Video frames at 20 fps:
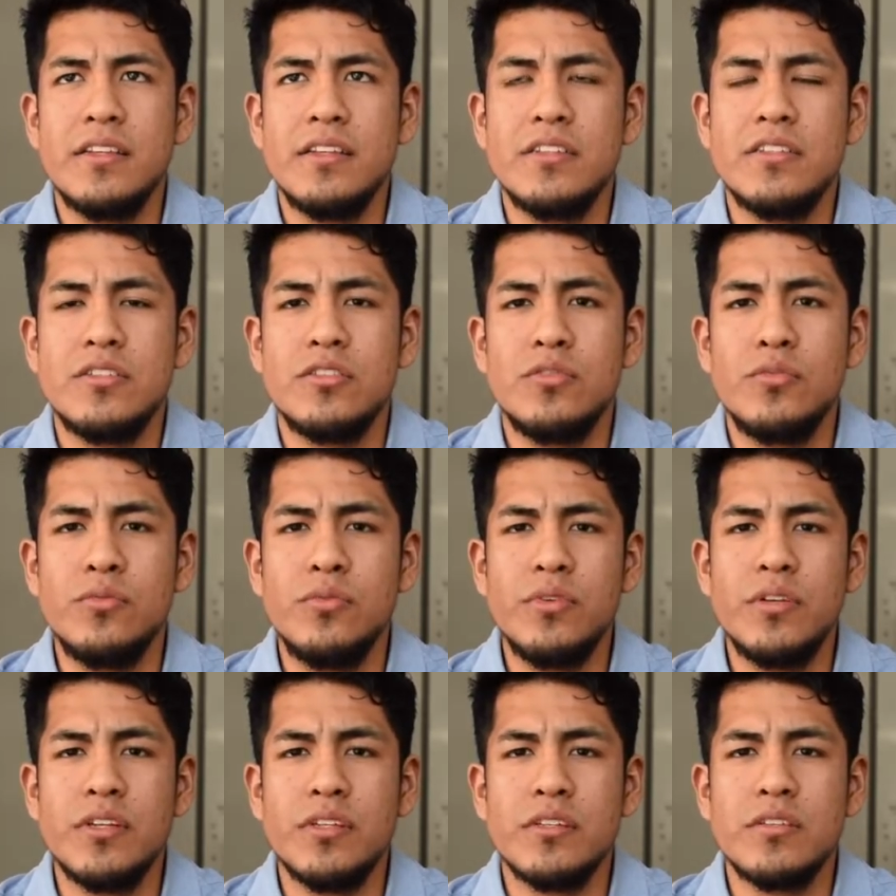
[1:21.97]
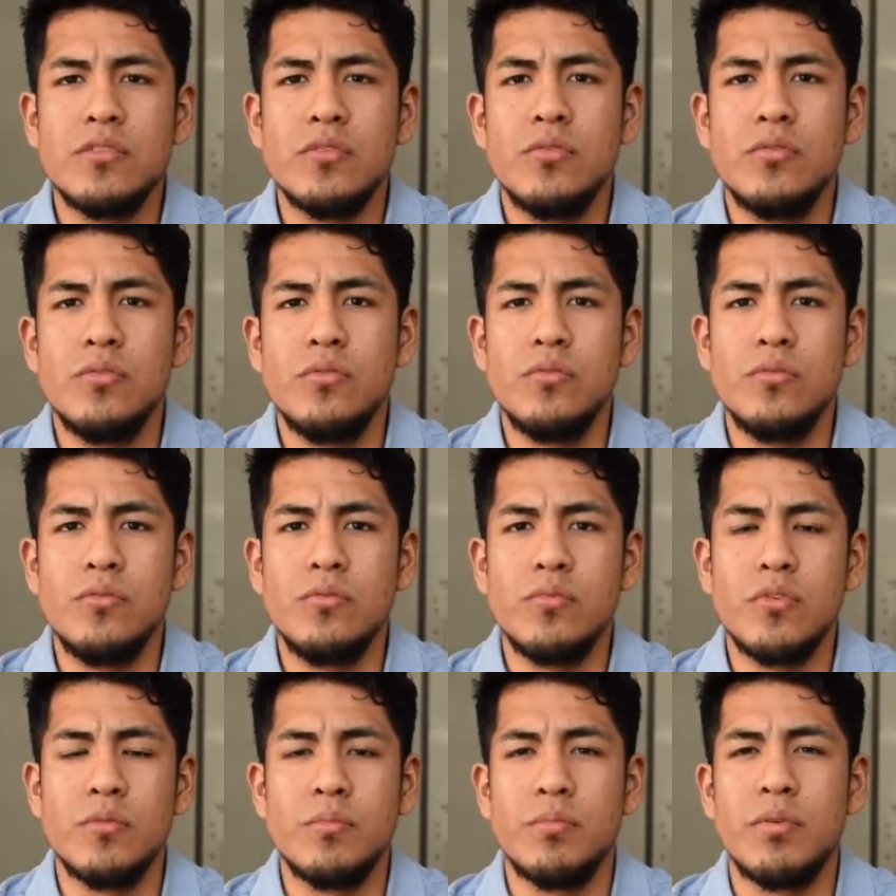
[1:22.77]
there's students who
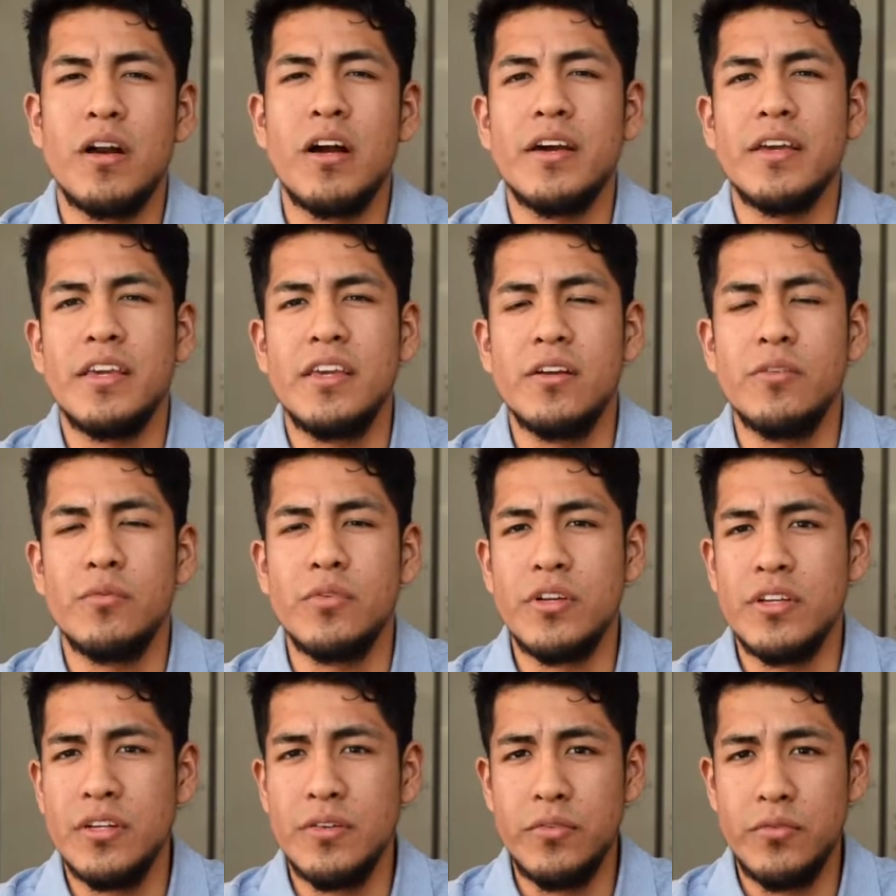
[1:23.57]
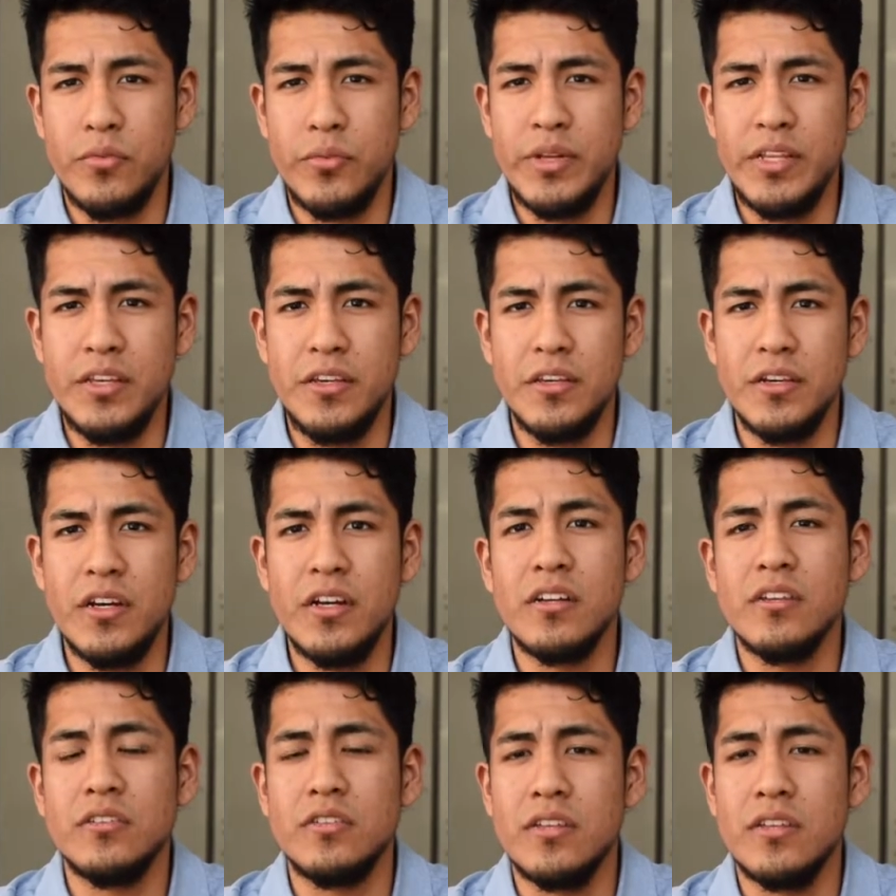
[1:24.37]
were brought here when they were really young.